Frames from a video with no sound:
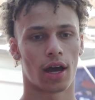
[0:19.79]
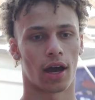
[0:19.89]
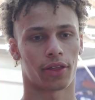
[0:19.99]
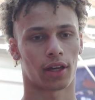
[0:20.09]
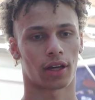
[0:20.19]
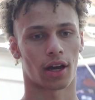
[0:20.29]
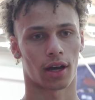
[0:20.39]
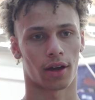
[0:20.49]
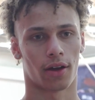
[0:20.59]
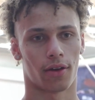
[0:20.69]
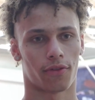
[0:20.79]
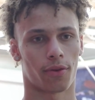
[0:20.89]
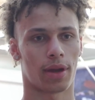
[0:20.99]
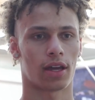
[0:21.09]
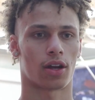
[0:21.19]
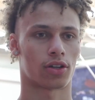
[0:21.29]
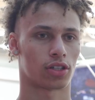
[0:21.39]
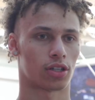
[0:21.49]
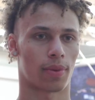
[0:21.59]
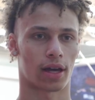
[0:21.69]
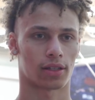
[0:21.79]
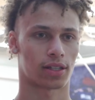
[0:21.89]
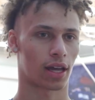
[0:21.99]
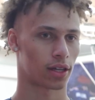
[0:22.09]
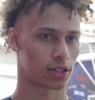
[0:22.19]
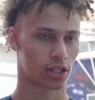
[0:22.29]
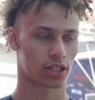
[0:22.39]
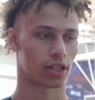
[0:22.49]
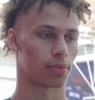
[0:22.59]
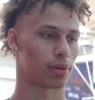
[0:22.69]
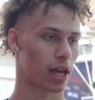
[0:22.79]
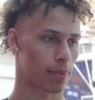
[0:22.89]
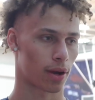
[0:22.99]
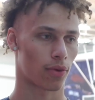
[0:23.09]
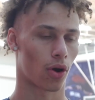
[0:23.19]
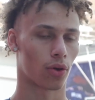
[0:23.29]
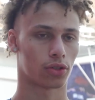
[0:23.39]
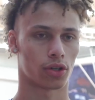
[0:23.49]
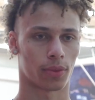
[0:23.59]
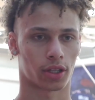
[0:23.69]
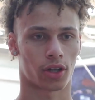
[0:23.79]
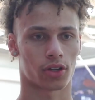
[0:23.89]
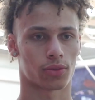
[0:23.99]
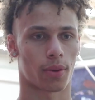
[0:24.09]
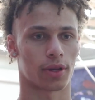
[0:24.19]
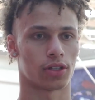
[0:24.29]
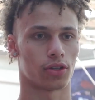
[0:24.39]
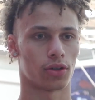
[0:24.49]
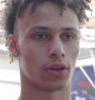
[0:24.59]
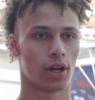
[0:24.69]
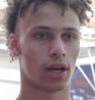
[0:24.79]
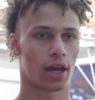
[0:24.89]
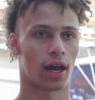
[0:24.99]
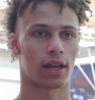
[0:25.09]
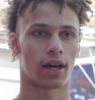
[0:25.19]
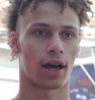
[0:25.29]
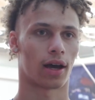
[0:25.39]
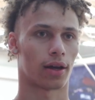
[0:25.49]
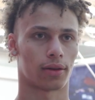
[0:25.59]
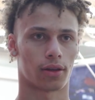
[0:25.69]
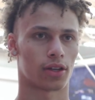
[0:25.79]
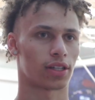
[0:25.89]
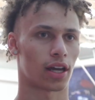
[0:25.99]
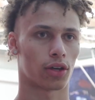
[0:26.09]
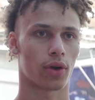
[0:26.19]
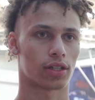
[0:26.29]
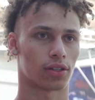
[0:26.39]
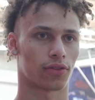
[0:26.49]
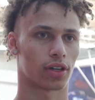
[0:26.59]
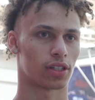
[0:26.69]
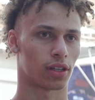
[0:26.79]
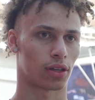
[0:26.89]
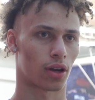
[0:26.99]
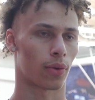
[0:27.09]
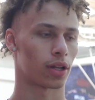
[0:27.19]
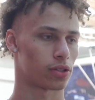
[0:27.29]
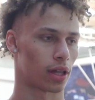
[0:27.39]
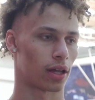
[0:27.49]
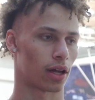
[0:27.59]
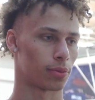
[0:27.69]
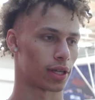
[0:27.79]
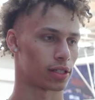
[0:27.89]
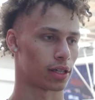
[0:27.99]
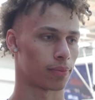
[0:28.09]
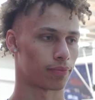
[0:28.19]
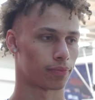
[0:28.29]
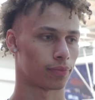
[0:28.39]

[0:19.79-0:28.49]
I think for me, you know, it's just about staying consistent, playing my role, doing what the coaches want me to do, and, you know, staying aggressive. Because, I think, you know, when I do that, it helps our team.